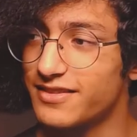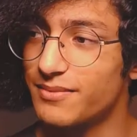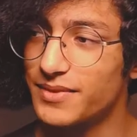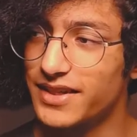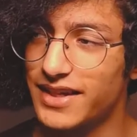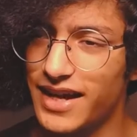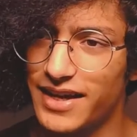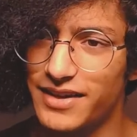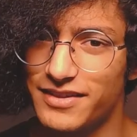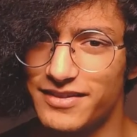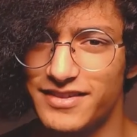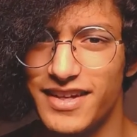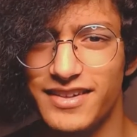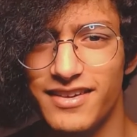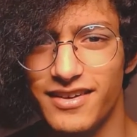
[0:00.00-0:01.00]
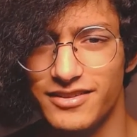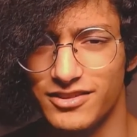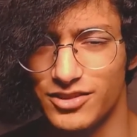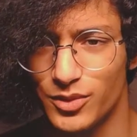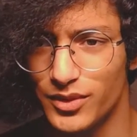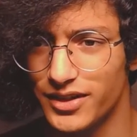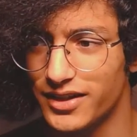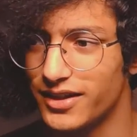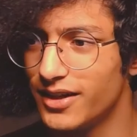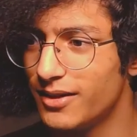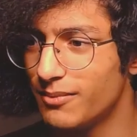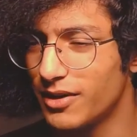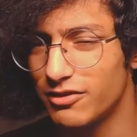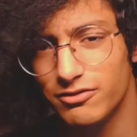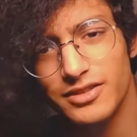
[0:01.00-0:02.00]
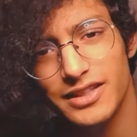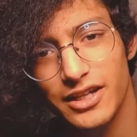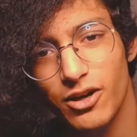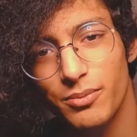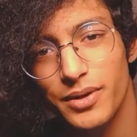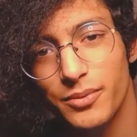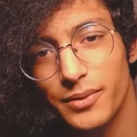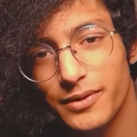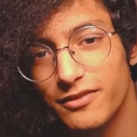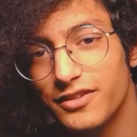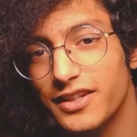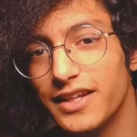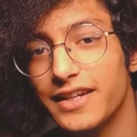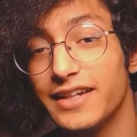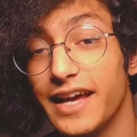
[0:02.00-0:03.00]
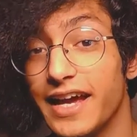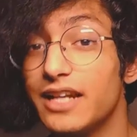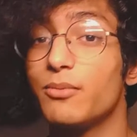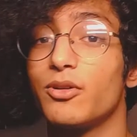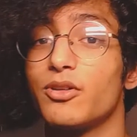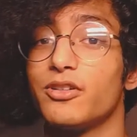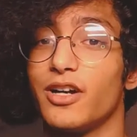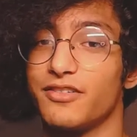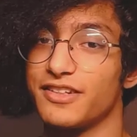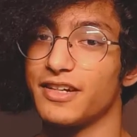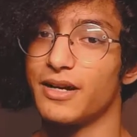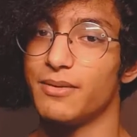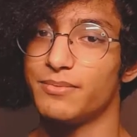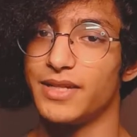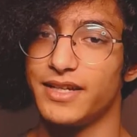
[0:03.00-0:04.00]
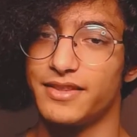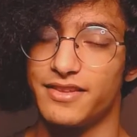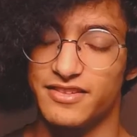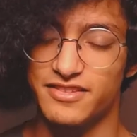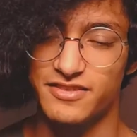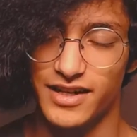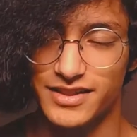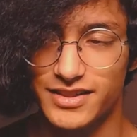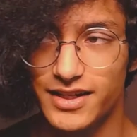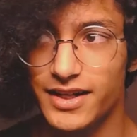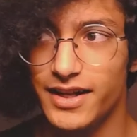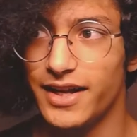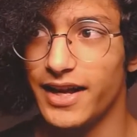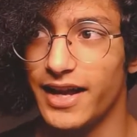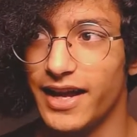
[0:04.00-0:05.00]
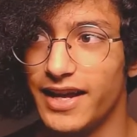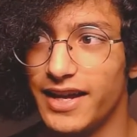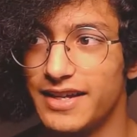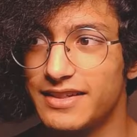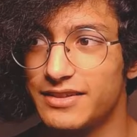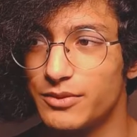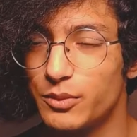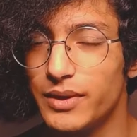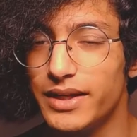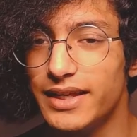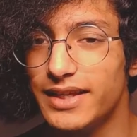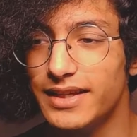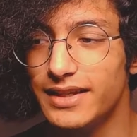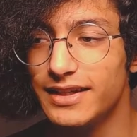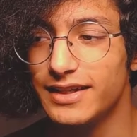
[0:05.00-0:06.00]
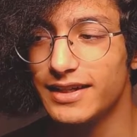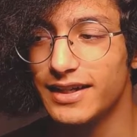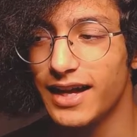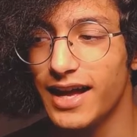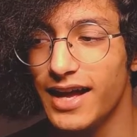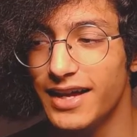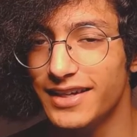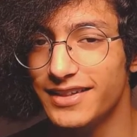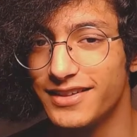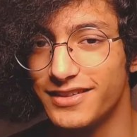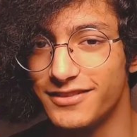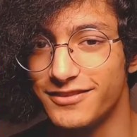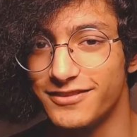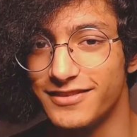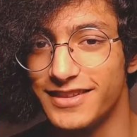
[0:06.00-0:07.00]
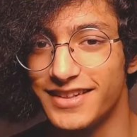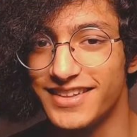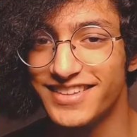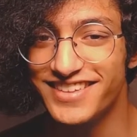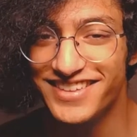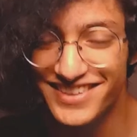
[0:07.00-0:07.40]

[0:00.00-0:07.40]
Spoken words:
something I said on Twitter, but I was really hoping we'd see an Animal Crossing update in this direct. And we kind of did.